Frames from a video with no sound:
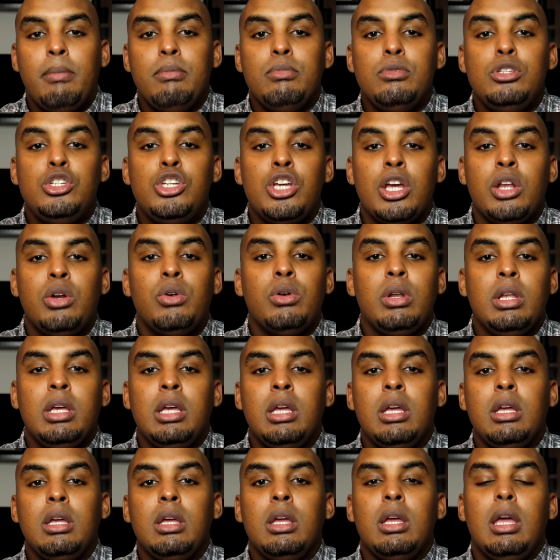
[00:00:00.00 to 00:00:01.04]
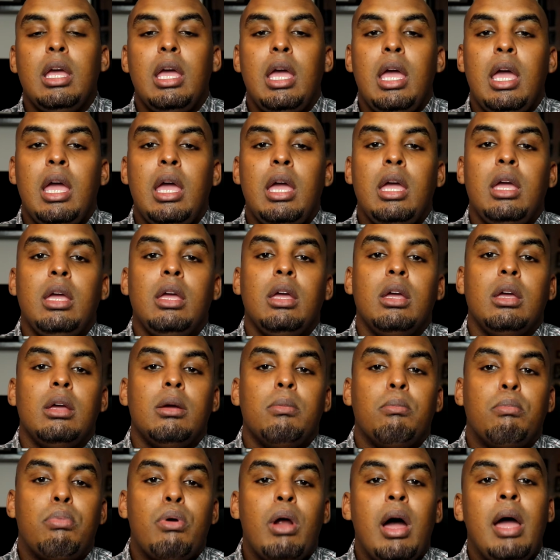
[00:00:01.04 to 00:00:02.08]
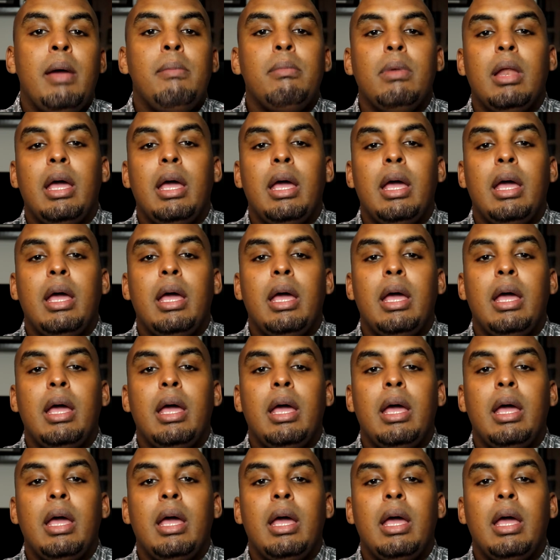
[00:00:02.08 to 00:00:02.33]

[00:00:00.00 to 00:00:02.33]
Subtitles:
Generally, a prime